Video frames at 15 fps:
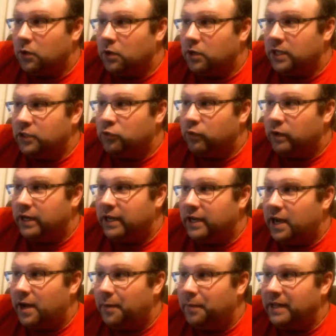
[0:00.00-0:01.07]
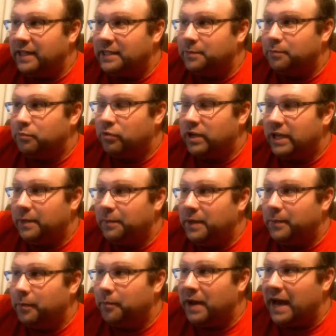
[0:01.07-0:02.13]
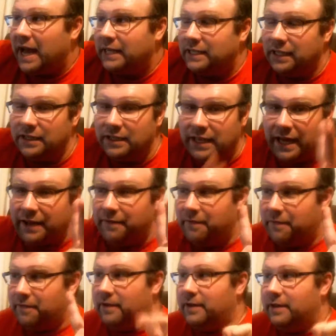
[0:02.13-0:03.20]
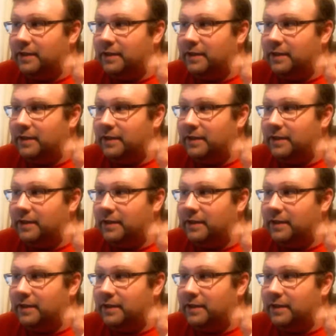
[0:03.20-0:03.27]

is running a company that's bringing people back to life,